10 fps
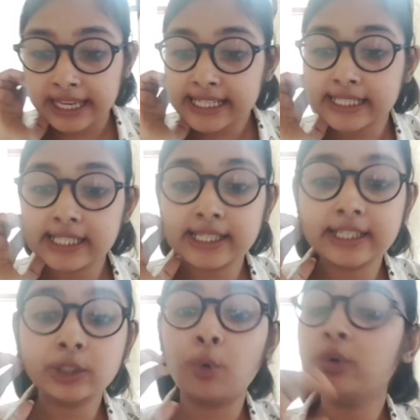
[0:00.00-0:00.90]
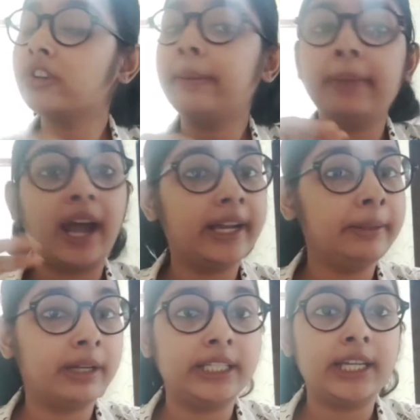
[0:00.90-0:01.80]
The next is that don't run
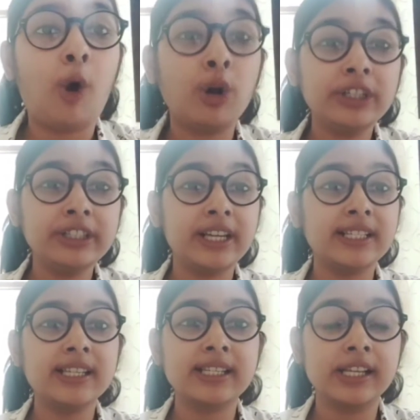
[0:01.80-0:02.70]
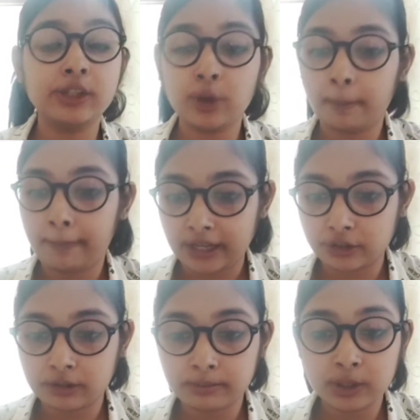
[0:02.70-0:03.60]
behind money. All it does is kills your
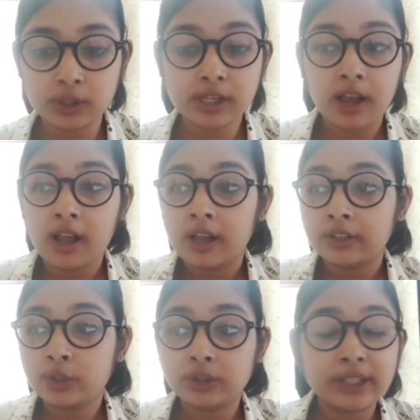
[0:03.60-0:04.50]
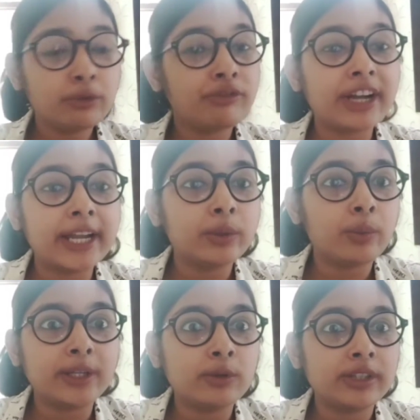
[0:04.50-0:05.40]
passion, because then you
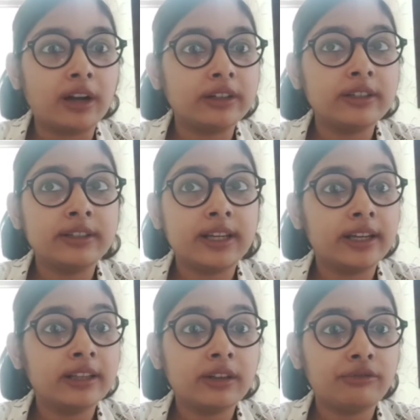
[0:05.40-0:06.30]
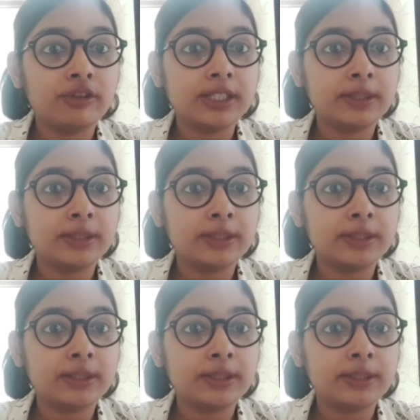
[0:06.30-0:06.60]
forget why you started in